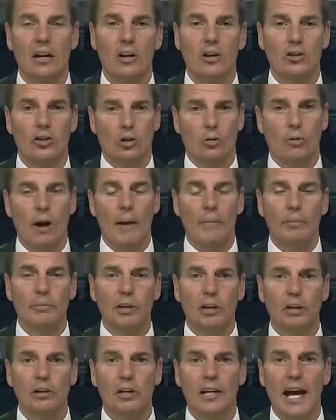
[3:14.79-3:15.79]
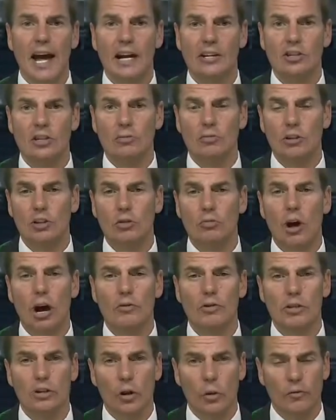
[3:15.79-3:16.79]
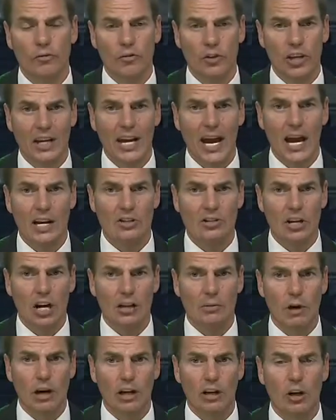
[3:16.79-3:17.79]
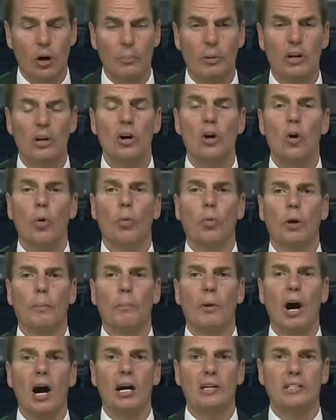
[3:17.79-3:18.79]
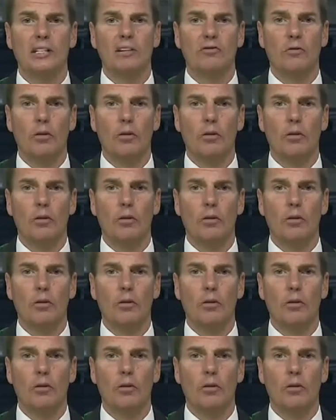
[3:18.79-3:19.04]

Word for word: So to wrap up the current action, with 2 hours to go for the cash stock market open, we're positive.